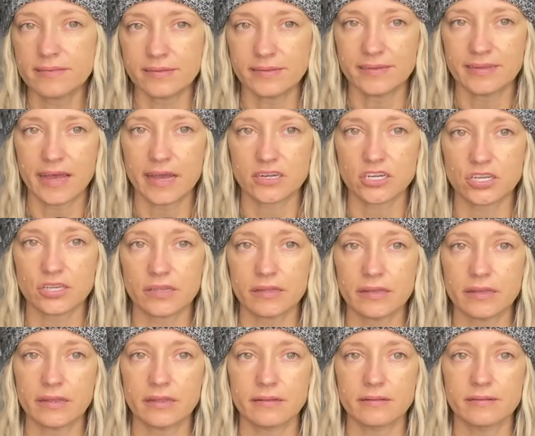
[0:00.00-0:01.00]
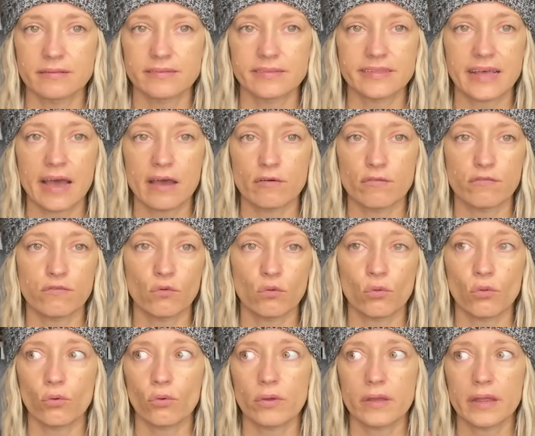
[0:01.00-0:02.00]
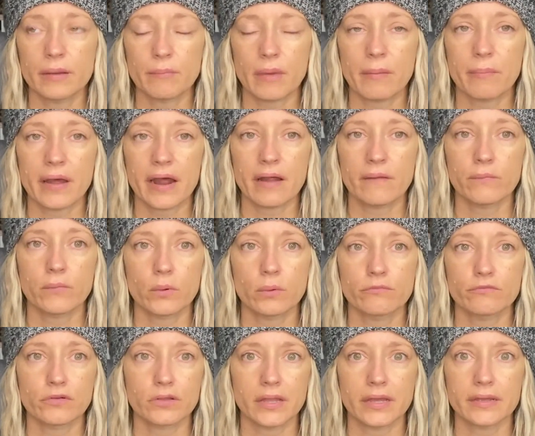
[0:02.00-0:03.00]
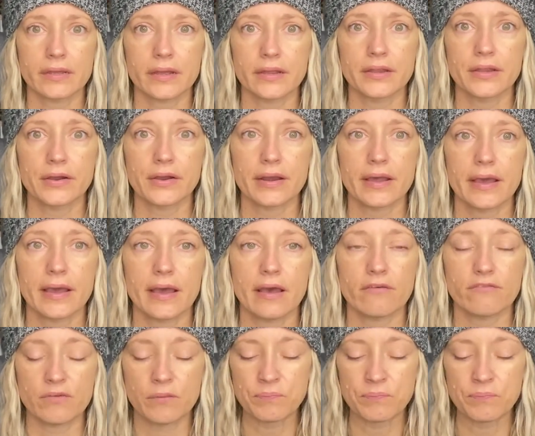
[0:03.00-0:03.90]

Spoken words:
actually sat full in my bathroom for like a year and a half.